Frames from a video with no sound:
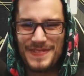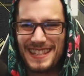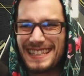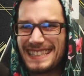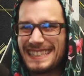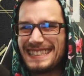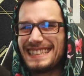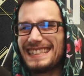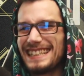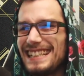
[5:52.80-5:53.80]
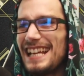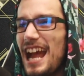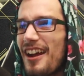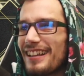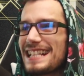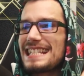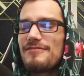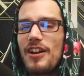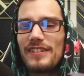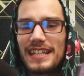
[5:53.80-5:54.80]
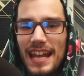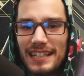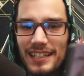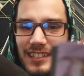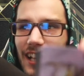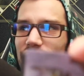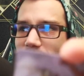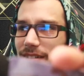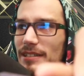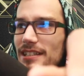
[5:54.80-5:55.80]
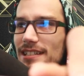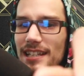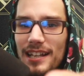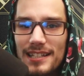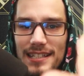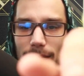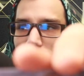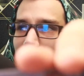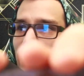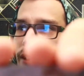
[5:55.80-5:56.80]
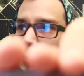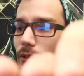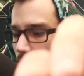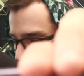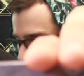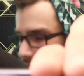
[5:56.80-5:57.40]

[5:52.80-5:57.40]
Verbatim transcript: all right, let's see what we get here. I'll try to be uh, semi quick through it.